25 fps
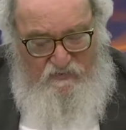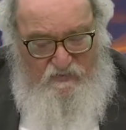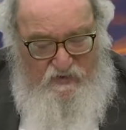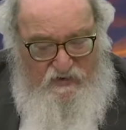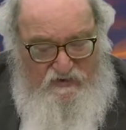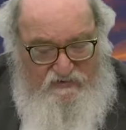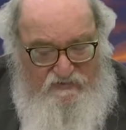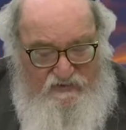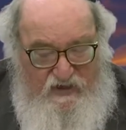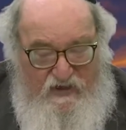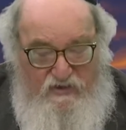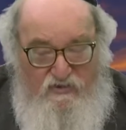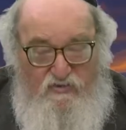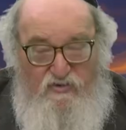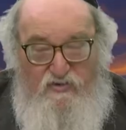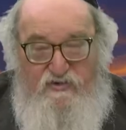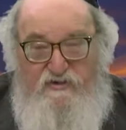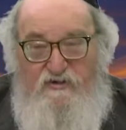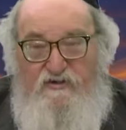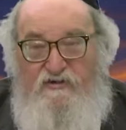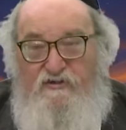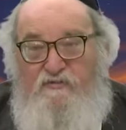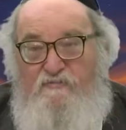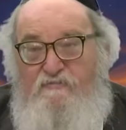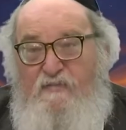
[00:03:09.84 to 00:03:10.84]
in which they
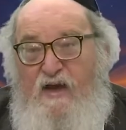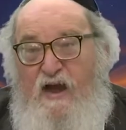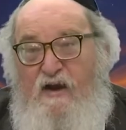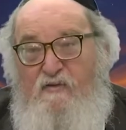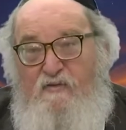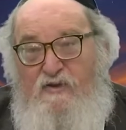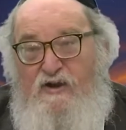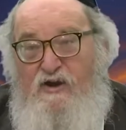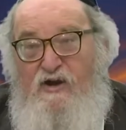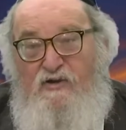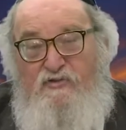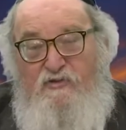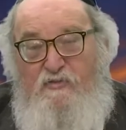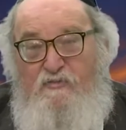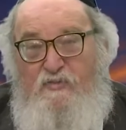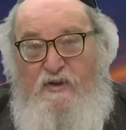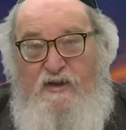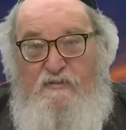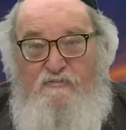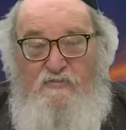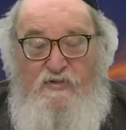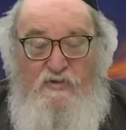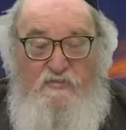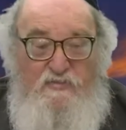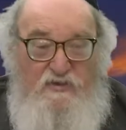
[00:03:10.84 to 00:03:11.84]
couldn't marry other
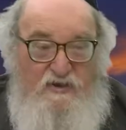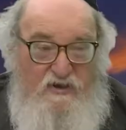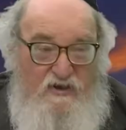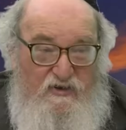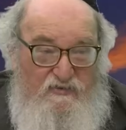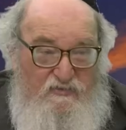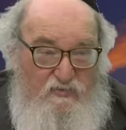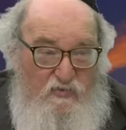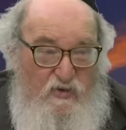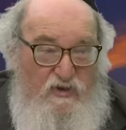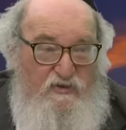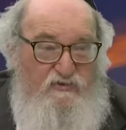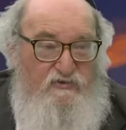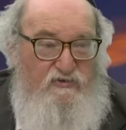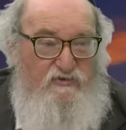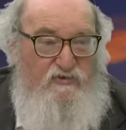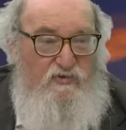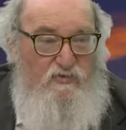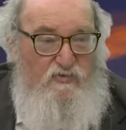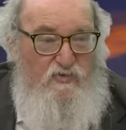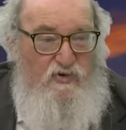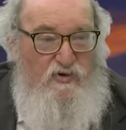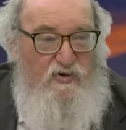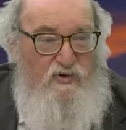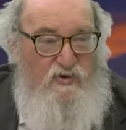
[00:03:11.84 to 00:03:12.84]
people, because
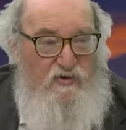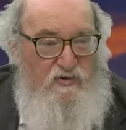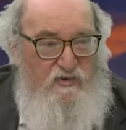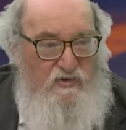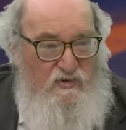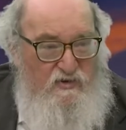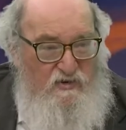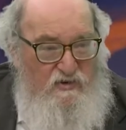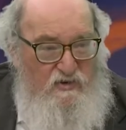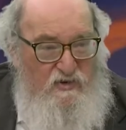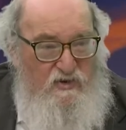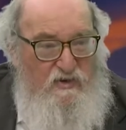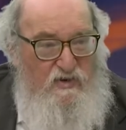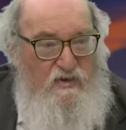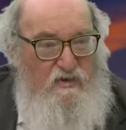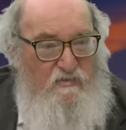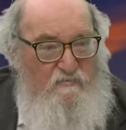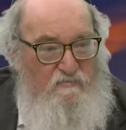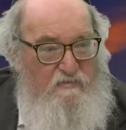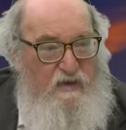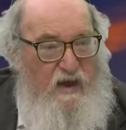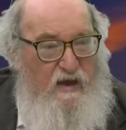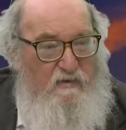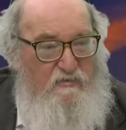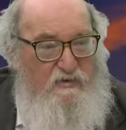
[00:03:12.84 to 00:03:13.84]
once you were
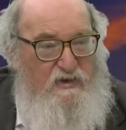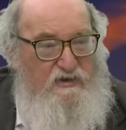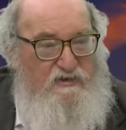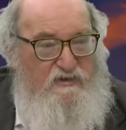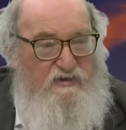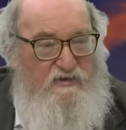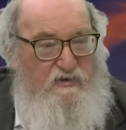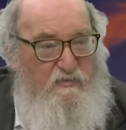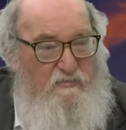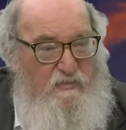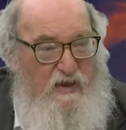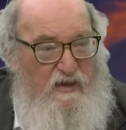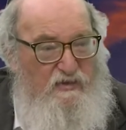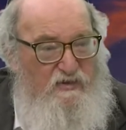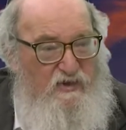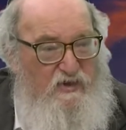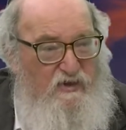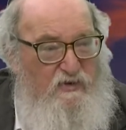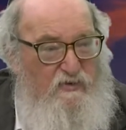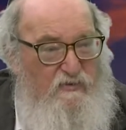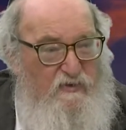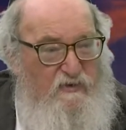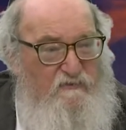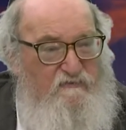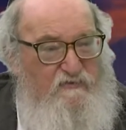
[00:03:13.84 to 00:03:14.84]
married to the
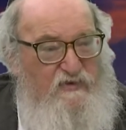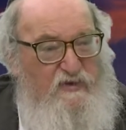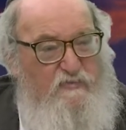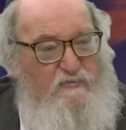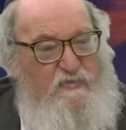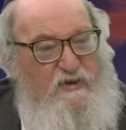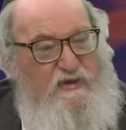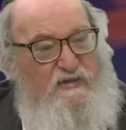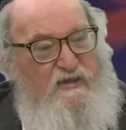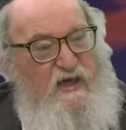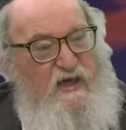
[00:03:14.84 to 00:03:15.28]
melech, or even a